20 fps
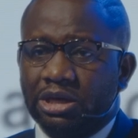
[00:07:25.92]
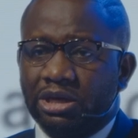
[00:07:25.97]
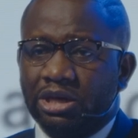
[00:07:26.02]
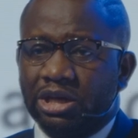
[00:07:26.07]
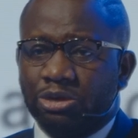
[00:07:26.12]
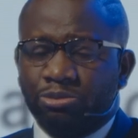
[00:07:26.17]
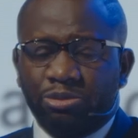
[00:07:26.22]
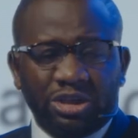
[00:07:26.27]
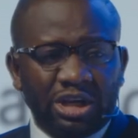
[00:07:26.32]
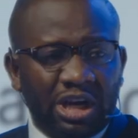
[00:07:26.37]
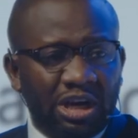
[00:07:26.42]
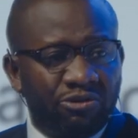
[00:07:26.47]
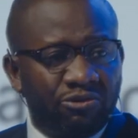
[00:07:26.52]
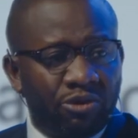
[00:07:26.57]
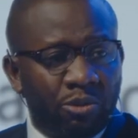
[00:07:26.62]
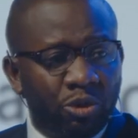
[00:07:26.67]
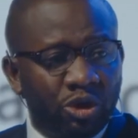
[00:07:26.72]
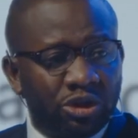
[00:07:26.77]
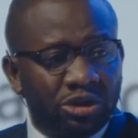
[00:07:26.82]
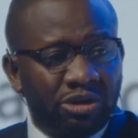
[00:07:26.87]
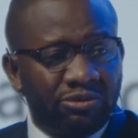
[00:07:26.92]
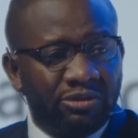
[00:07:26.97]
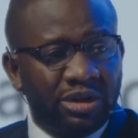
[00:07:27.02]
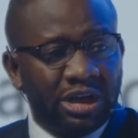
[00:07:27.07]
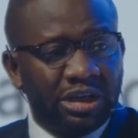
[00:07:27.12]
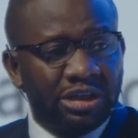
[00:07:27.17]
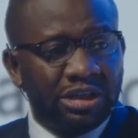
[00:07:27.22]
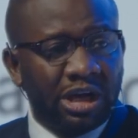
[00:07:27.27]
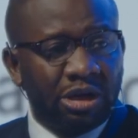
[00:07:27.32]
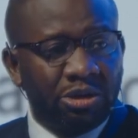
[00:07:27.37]
especially for most of the
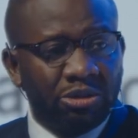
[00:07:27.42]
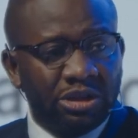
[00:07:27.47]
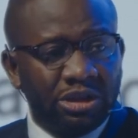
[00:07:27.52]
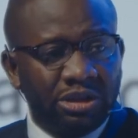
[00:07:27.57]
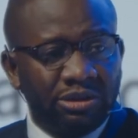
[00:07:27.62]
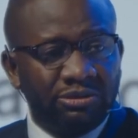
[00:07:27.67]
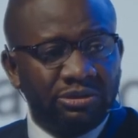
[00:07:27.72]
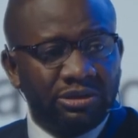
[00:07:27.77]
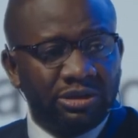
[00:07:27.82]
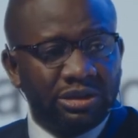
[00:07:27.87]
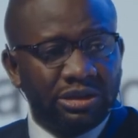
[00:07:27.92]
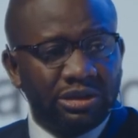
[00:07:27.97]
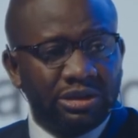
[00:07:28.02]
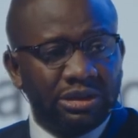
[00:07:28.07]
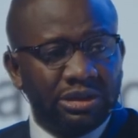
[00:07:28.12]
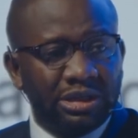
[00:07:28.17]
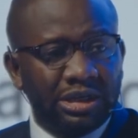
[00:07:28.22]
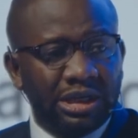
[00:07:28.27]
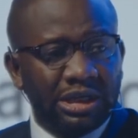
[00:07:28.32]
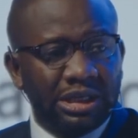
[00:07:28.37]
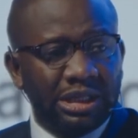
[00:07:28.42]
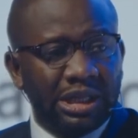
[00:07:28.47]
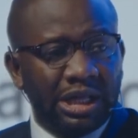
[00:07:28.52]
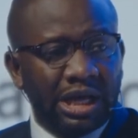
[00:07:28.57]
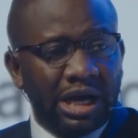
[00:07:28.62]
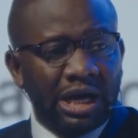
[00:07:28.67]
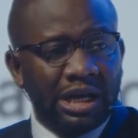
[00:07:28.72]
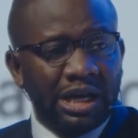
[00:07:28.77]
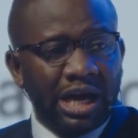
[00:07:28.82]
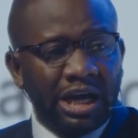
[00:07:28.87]
executives
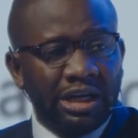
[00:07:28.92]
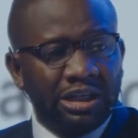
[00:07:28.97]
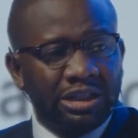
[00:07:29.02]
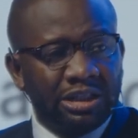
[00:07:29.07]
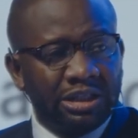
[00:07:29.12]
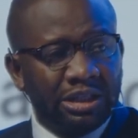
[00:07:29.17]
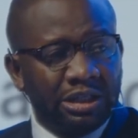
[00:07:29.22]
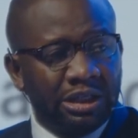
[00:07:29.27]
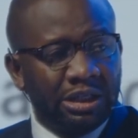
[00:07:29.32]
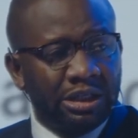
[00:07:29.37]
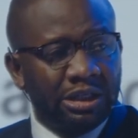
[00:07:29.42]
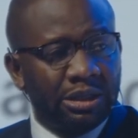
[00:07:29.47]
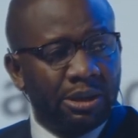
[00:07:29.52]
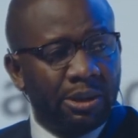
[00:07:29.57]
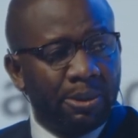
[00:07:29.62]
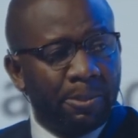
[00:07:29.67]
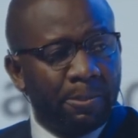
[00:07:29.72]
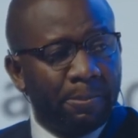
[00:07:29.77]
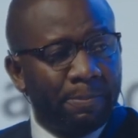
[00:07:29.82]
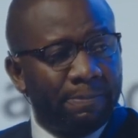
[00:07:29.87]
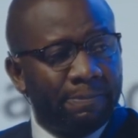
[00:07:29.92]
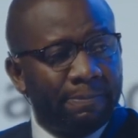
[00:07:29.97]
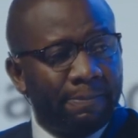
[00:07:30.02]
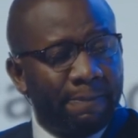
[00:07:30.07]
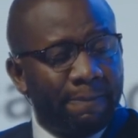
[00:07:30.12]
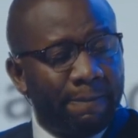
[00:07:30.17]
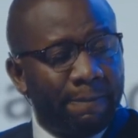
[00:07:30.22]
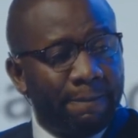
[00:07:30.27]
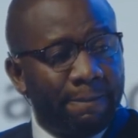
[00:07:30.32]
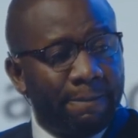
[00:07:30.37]
and IT
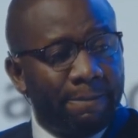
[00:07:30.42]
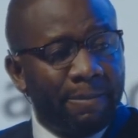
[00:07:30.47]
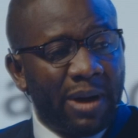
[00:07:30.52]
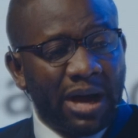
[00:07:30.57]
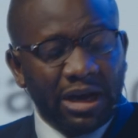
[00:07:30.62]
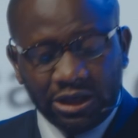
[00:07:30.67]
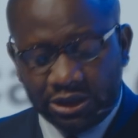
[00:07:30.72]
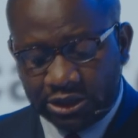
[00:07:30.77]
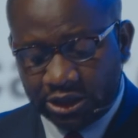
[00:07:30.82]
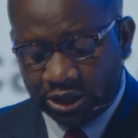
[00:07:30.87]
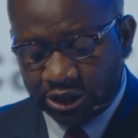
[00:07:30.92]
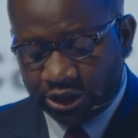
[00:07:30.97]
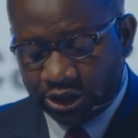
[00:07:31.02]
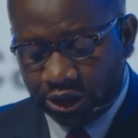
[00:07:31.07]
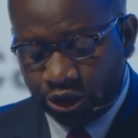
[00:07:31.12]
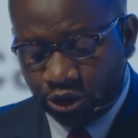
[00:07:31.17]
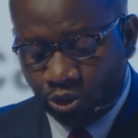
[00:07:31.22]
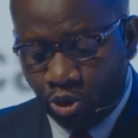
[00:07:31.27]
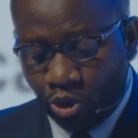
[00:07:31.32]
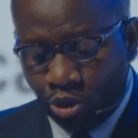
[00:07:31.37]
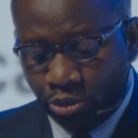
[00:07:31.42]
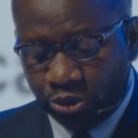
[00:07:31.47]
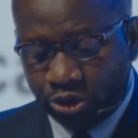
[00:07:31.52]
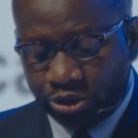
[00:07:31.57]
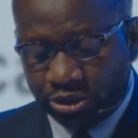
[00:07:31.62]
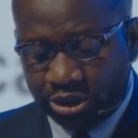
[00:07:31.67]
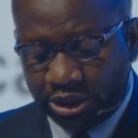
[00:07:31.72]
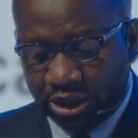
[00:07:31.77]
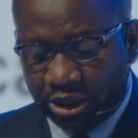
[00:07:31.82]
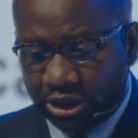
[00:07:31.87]
managers in the room
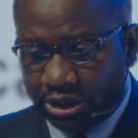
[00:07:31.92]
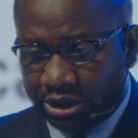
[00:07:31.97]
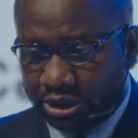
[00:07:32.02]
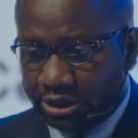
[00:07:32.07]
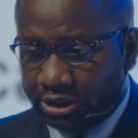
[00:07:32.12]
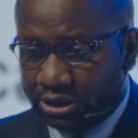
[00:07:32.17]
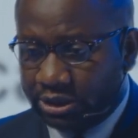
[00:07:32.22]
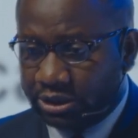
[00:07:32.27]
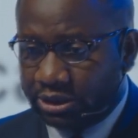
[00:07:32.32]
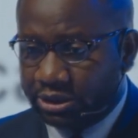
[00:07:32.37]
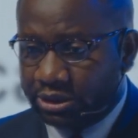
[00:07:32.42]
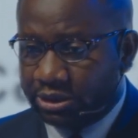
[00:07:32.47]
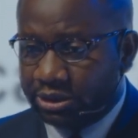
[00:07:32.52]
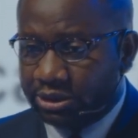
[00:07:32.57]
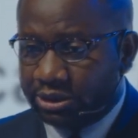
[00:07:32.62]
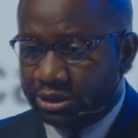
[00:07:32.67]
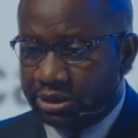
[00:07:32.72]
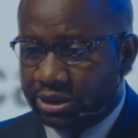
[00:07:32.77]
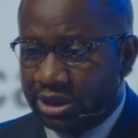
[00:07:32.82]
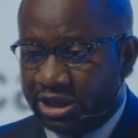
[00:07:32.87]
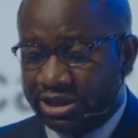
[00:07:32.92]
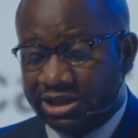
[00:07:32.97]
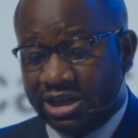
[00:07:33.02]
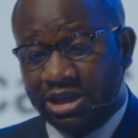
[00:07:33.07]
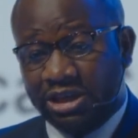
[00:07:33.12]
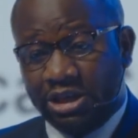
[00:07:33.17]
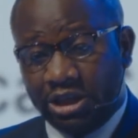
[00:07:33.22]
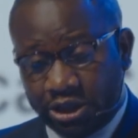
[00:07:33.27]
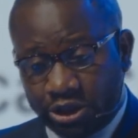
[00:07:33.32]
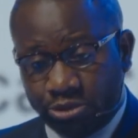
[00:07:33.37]
today? I
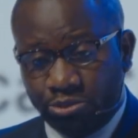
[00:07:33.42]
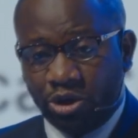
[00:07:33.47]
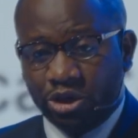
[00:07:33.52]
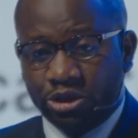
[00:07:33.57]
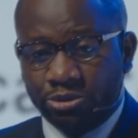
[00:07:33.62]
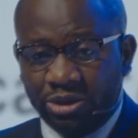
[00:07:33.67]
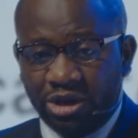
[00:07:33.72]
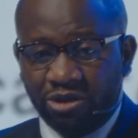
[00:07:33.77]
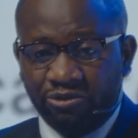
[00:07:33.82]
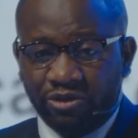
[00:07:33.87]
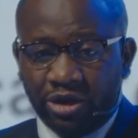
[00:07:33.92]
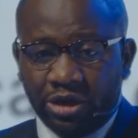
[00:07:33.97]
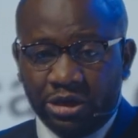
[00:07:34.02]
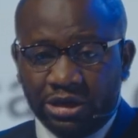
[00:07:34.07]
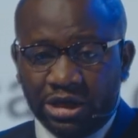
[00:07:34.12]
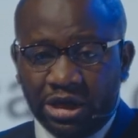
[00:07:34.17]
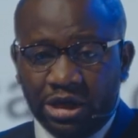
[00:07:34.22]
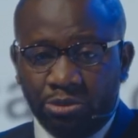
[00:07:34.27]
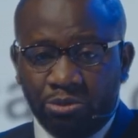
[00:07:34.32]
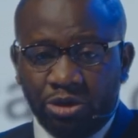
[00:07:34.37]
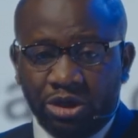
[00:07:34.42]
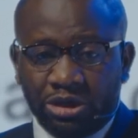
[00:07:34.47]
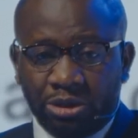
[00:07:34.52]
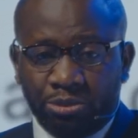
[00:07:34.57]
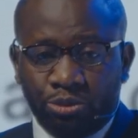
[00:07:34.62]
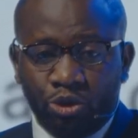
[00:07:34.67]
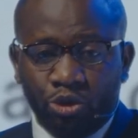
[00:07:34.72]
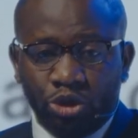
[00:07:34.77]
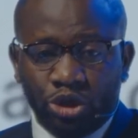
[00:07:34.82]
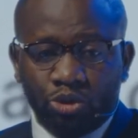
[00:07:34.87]
said this must be a very deliberate
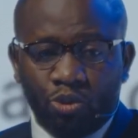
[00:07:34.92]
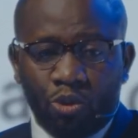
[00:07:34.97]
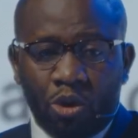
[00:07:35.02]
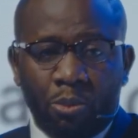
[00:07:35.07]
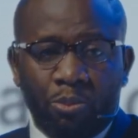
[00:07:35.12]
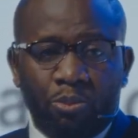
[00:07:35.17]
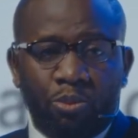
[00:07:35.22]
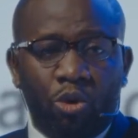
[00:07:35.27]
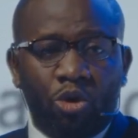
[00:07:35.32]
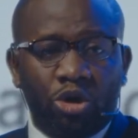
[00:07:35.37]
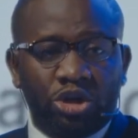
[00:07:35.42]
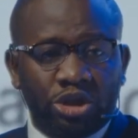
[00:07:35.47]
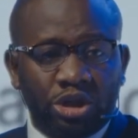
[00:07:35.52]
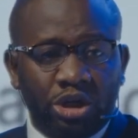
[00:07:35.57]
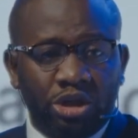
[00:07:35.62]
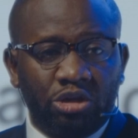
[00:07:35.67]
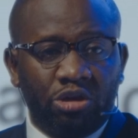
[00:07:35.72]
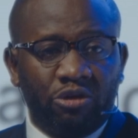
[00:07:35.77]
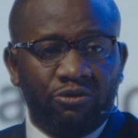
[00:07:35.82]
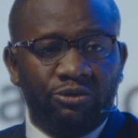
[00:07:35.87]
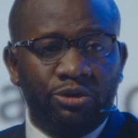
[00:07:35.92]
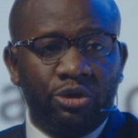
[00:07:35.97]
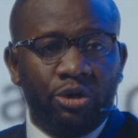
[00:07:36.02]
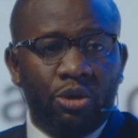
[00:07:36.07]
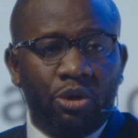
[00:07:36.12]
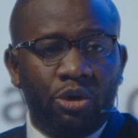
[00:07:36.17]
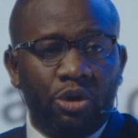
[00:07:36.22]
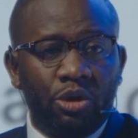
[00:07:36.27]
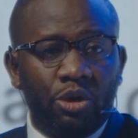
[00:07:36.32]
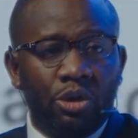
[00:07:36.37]
approach. What portion of your